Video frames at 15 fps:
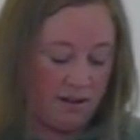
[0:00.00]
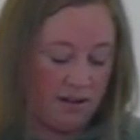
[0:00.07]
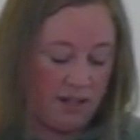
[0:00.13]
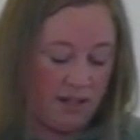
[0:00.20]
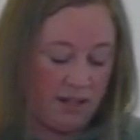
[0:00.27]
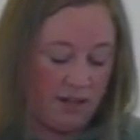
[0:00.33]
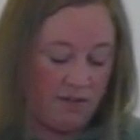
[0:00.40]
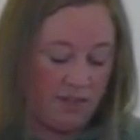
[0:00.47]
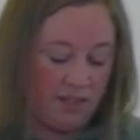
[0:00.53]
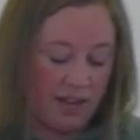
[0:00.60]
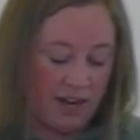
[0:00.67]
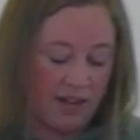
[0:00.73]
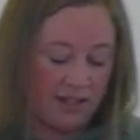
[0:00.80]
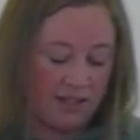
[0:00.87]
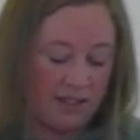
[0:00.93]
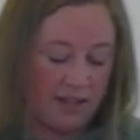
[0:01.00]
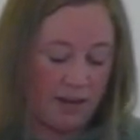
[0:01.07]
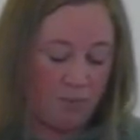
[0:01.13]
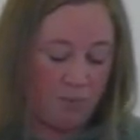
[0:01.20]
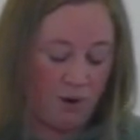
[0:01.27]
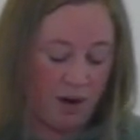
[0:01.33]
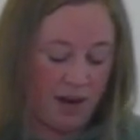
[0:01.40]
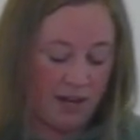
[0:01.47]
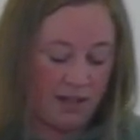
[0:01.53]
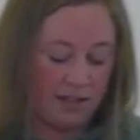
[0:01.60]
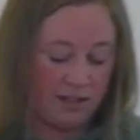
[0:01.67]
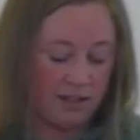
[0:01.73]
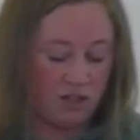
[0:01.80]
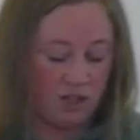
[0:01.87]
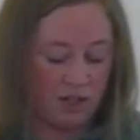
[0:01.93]
Give thanks and
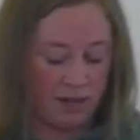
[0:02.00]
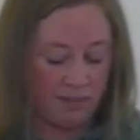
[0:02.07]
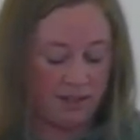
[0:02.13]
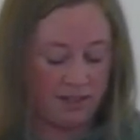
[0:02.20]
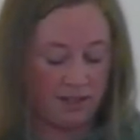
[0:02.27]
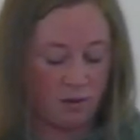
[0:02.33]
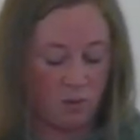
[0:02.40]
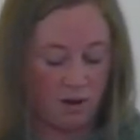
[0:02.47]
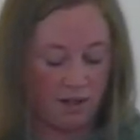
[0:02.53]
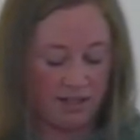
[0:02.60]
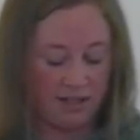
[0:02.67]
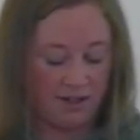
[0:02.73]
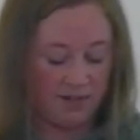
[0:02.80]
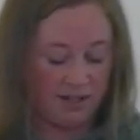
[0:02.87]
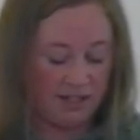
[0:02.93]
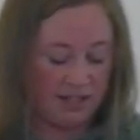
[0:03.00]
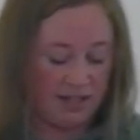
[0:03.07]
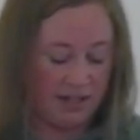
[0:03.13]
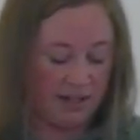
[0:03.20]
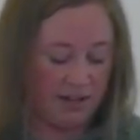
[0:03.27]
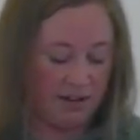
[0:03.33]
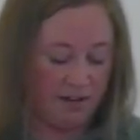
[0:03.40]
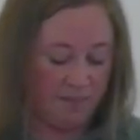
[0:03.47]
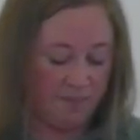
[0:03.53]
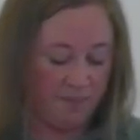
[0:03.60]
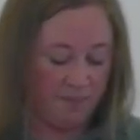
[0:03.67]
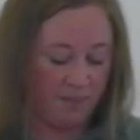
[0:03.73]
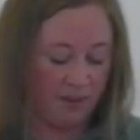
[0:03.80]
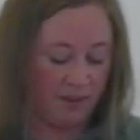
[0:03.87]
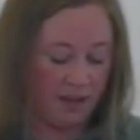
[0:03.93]
praise. James 1 17.
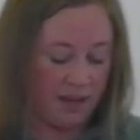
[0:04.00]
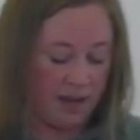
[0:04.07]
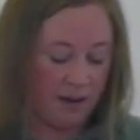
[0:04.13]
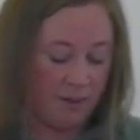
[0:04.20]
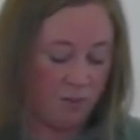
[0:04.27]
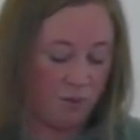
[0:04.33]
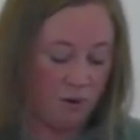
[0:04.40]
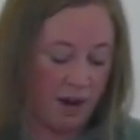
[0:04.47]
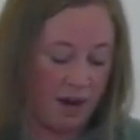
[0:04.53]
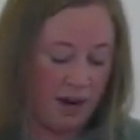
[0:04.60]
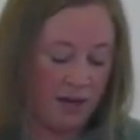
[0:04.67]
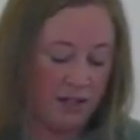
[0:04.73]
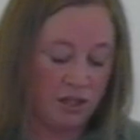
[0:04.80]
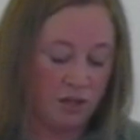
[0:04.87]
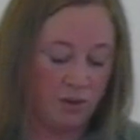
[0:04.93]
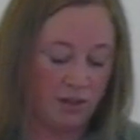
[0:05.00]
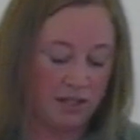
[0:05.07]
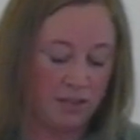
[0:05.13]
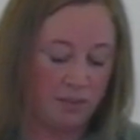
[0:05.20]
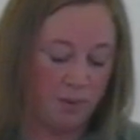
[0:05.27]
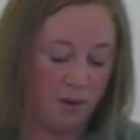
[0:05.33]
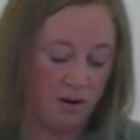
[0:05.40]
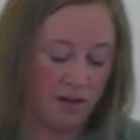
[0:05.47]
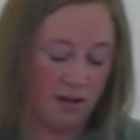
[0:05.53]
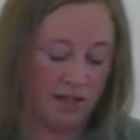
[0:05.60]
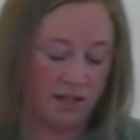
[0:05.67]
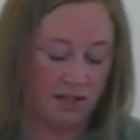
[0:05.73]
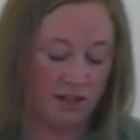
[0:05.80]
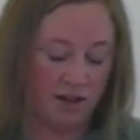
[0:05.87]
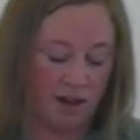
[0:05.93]
And pray to
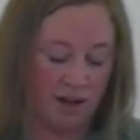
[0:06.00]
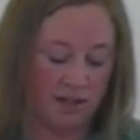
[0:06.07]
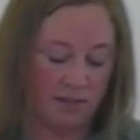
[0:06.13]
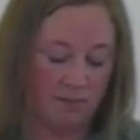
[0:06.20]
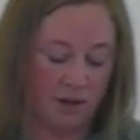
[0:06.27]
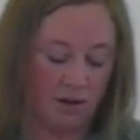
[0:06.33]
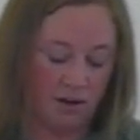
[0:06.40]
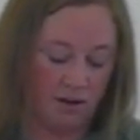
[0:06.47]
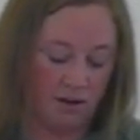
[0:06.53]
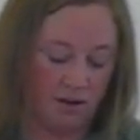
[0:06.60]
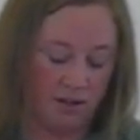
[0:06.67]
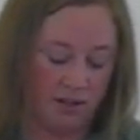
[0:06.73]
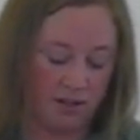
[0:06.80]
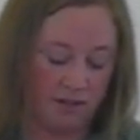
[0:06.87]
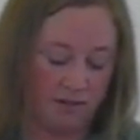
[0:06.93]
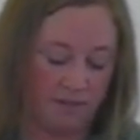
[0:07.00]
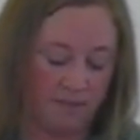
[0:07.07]
experience God's miracles.